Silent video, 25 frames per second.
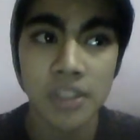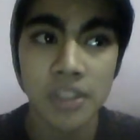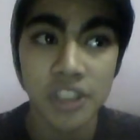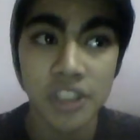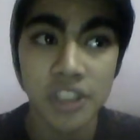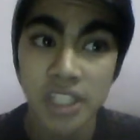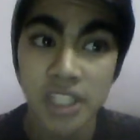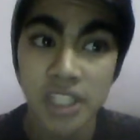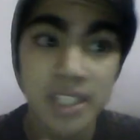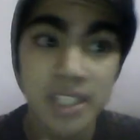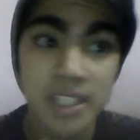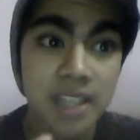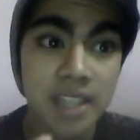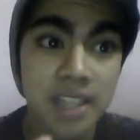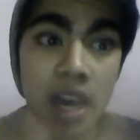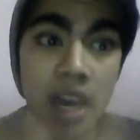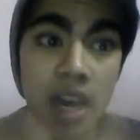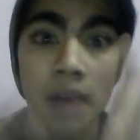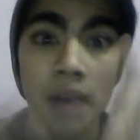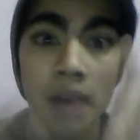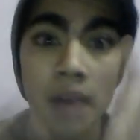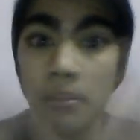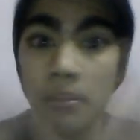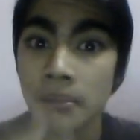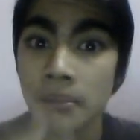
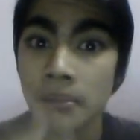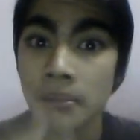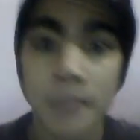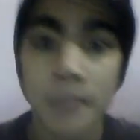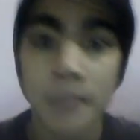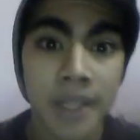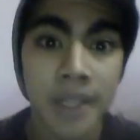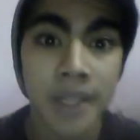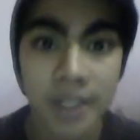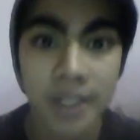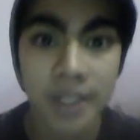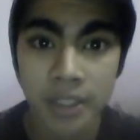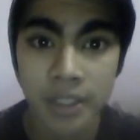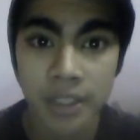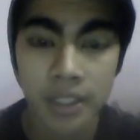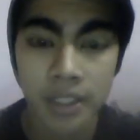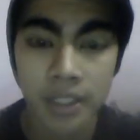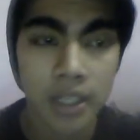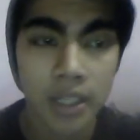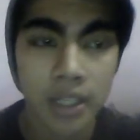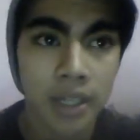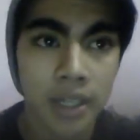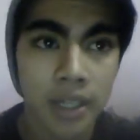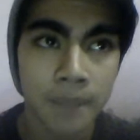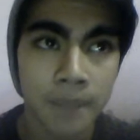Jezza, Mer,
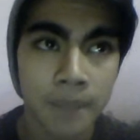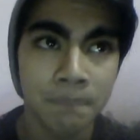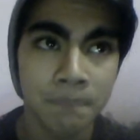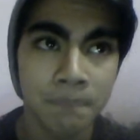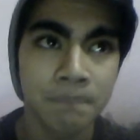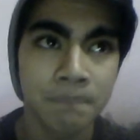um,